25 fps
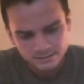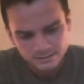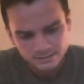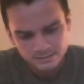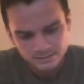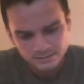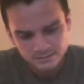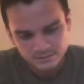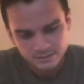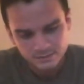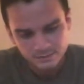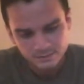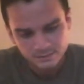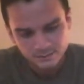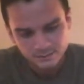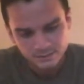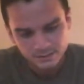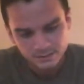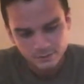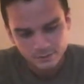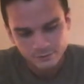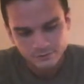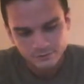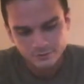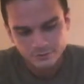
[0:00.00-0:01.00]
So we
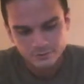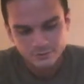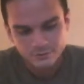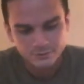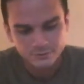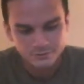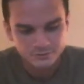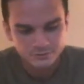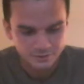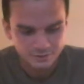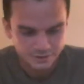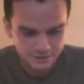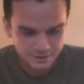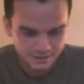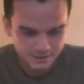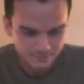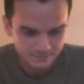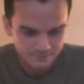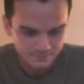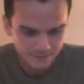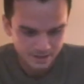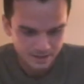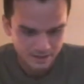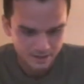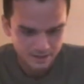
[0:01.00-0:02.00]
know your
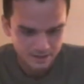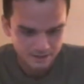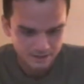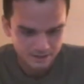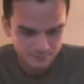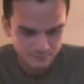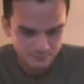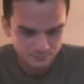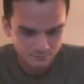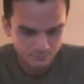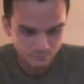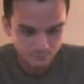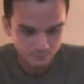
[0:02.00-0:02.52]
username,